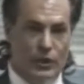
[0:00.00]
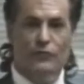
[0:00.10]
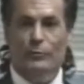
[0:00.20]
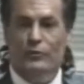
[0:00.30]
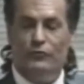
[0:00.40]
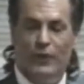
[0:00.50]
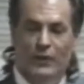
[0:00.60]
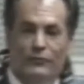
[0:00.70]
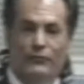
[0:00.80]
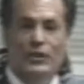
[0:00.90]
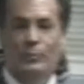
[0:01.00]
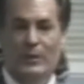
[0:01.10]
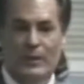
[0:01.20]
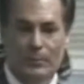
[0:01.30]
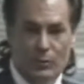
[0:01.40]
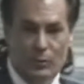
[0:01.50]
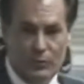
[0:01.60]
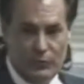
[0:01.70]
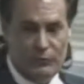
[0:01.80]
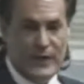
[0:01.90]
the government's trying to feed
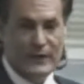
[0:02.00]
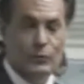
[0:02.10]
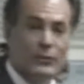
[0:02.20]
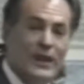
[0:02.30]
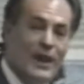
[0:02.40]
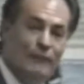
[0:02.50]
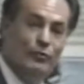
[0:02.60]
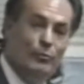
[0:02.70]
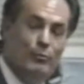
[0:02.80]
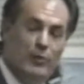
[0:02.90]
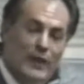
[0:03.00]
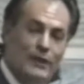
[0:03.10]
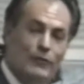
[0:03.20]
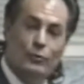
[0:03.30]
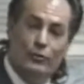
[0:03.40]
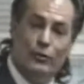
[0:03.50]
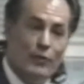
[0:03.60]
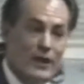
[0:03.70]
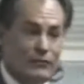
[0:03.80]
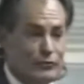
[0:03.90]
people the fact that we have to blend with
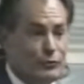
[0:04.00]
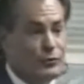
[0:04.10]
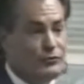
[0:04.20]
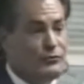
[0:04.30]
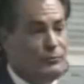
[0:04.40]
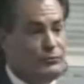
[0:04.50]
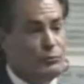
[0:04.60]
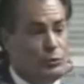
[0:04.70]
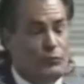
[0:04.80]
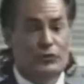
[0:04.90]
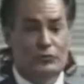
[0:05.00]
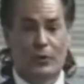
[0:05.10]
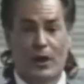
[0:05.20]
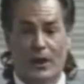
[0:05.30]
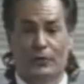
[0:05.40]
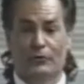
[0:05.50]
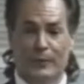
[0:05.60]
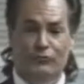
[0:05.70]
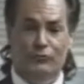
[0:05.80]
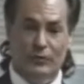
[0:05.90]
the grays in order to move into a higher
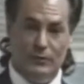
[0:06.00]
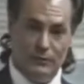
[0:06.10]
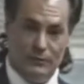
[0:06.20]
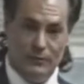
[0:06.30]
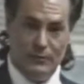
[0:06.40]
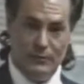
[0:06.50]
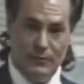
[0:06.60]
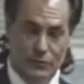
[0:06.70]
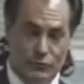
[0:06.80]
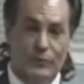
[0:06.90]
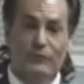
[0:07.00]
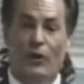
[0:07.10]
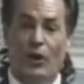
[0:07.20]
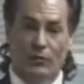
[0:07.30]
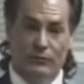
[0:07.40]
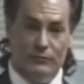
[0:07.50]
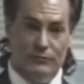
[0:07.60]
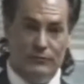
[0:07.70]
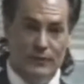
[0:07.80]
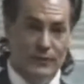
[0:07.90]
dimension, to evolve.
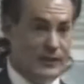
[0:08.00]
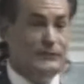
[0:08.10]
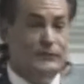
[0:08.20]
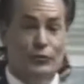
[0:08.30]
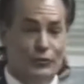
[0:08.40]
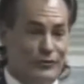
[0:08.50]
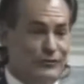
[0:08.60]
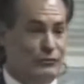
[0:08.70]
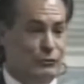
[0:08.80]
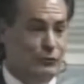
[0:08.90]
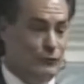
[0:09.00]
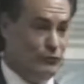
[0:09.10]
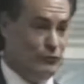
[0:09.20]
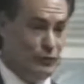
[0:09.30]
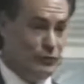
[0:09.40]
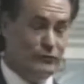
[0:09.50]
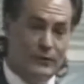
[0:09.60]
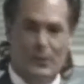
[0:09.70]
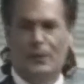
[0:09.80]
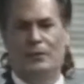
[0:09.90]
I've even heard this in UFO
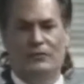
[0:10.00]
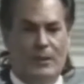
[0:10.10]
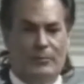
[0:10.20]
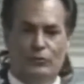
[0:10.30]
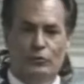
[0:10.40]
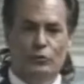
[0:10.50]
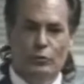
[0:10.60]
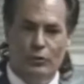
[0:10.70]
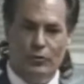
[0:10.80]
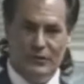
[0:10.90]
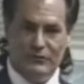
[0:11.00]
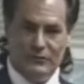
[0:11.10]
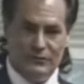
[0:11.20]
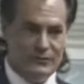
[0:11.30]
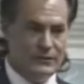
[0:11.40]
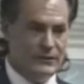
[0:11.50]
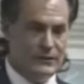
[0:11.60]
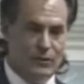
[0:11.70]
circles. It's absolutely ludicrous.